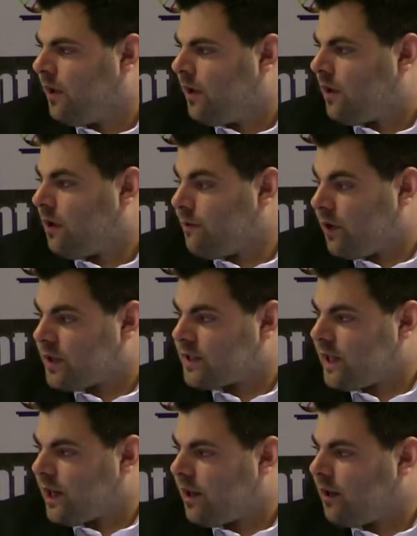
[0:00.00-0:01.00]
In our first
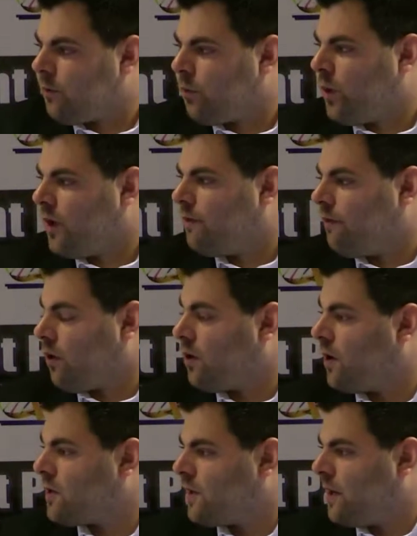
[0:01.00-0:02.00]
study, we
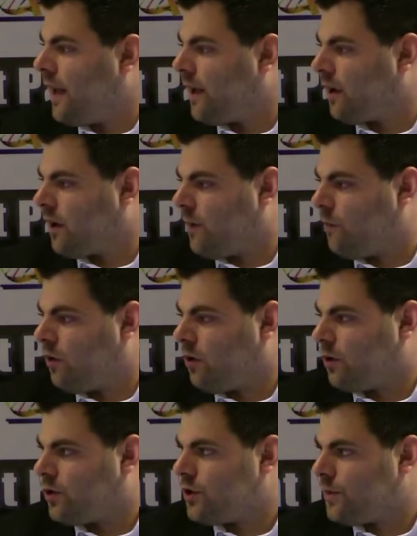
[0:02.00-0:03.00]
followed the linking
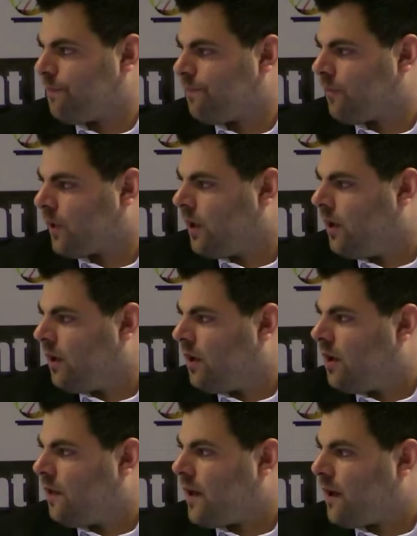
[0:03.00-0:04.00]
approach.
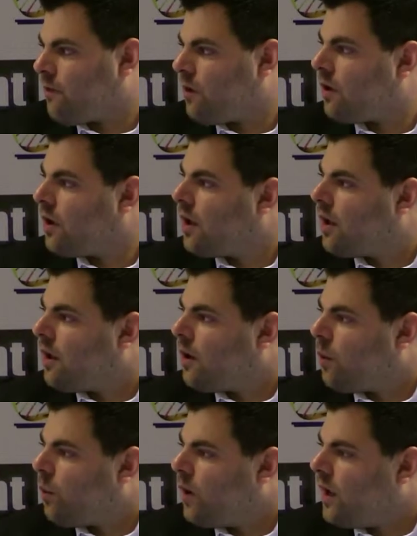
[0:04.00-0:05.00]
And therefore,
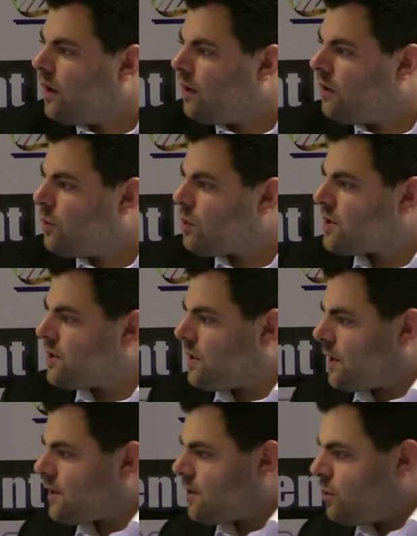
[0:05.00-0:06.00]
we used
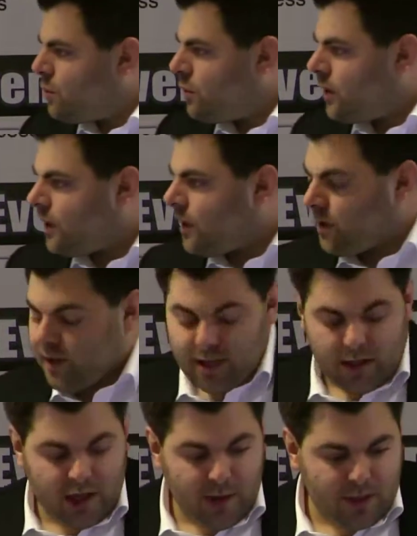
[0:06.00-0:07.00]
these two uh,
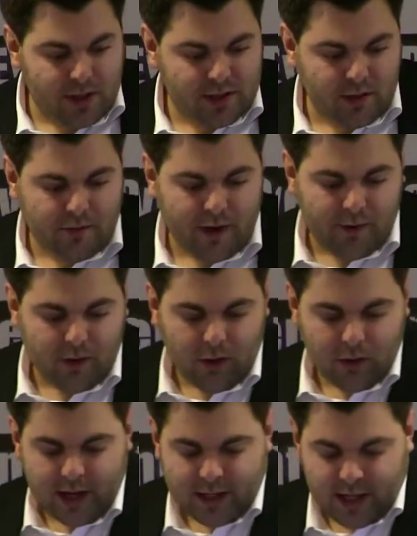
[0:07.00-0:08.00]
inhibitors of
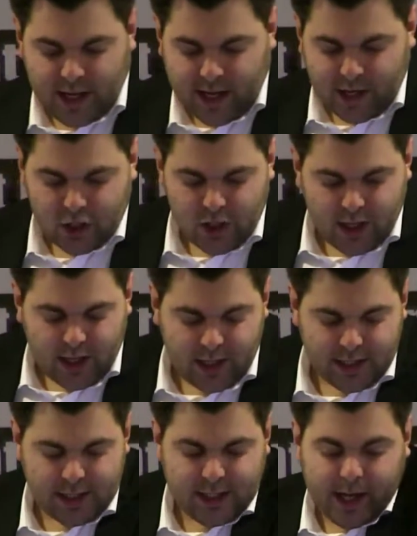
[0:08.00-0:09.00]
five-alone S E H
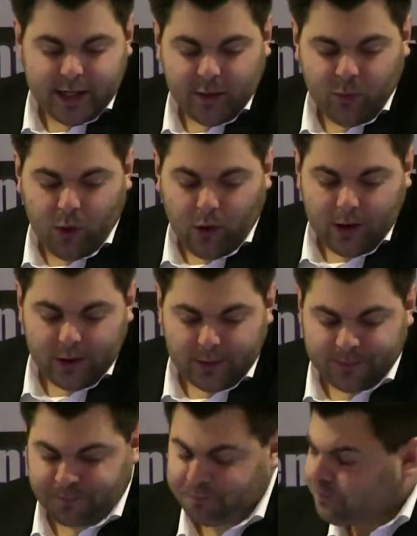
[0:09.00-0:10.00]
as a starting point
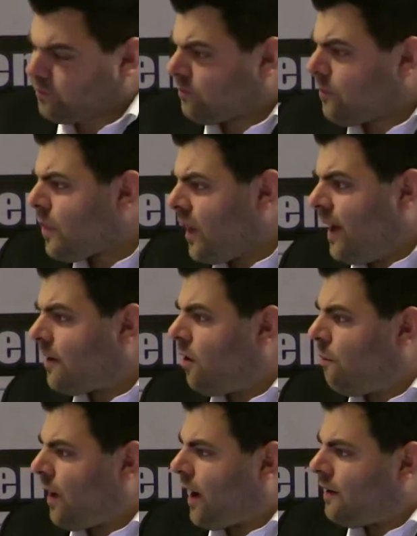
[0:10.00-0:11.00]
and
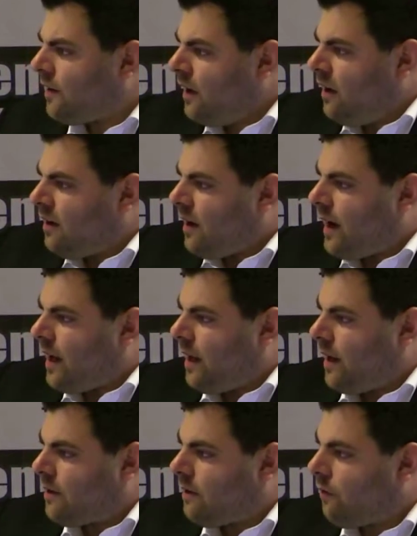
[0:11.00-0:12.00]
combined the
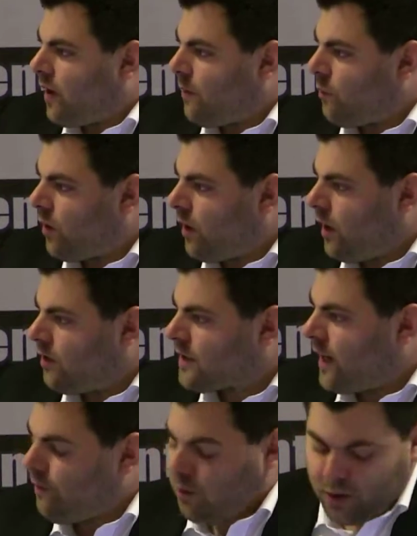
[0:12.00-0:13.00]
highlighted frame uh,
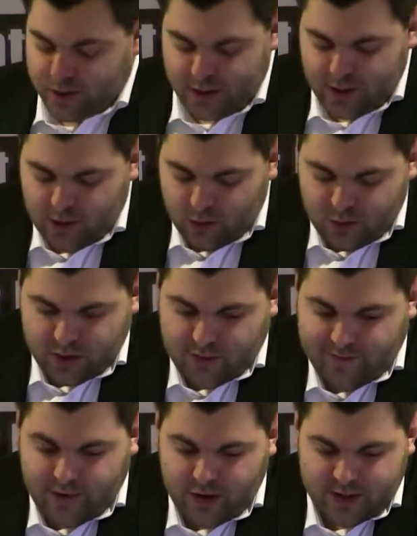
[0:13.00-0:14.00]
scaffolds using a
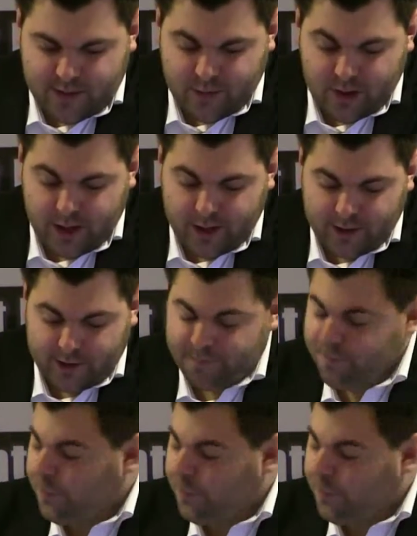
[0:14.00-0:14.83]
very simple linker.